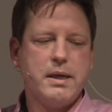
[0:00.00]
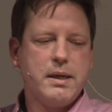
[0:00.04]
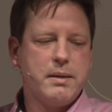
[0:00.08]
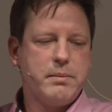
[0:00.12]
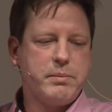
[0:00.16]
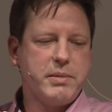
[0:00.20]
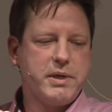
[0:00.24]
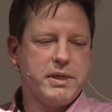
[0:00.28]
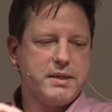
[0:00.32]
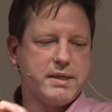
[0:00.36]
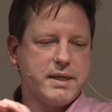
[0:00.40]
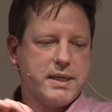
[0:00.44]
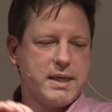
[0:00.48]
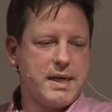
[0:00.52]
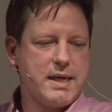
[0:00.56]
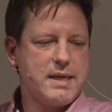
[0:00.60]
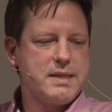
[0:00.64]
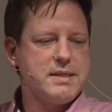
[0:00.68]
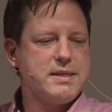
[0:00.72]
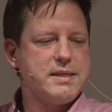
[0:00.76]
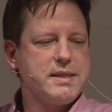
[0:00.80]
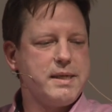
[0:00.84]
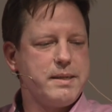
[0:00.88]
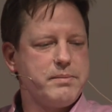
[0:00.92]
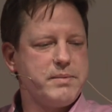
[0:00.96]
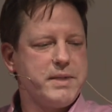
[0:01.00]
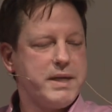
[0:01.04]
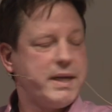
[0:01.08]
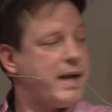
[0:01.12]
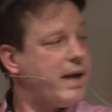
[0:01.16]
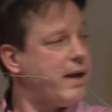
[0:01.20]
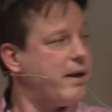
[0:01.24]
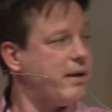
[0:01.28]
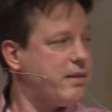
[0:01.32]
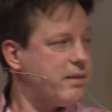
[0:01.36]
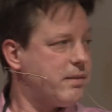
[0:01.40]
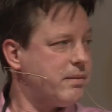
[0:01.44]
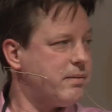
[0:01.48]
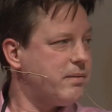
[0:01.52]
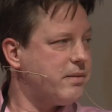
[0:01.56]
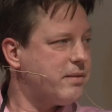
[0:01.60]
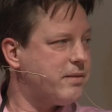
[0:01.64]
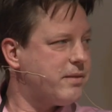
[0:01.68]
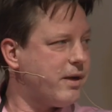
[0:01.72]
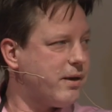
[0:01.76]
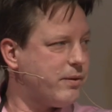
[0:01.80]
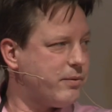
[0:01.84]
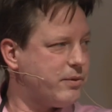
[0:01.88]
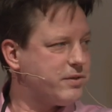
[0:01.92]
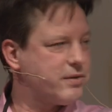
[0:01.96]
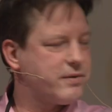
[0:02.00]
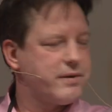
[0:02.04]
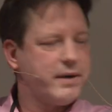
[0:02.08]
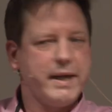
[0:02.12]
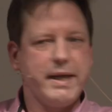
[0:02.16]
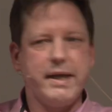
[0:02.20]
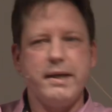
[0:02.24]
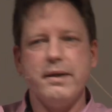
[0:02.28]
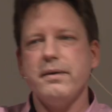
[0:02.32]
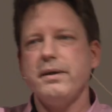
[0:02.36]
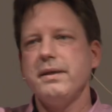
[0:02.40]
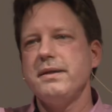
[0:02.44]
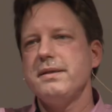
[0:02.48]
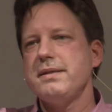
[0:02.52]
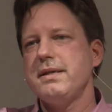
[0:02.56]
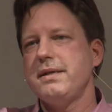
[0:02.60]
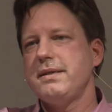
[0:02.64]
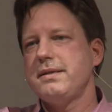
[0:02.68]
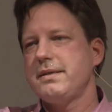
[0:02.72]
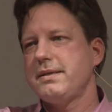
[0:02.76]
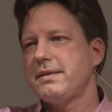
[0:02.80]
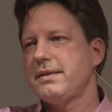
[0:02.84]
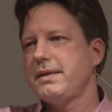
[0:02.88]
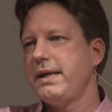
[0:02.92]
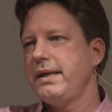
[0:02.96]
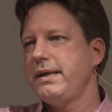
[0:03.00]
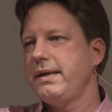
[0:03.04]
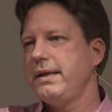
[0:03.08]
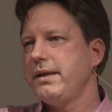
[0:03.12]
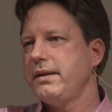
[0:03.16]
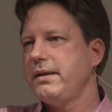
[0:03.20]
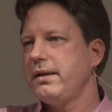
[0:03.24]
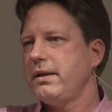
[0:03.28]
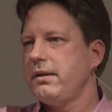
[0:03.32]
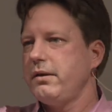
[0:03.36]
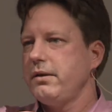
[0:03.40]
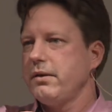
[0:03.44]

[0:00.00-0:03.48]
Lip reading: But the concept that I thought was great is this idea that,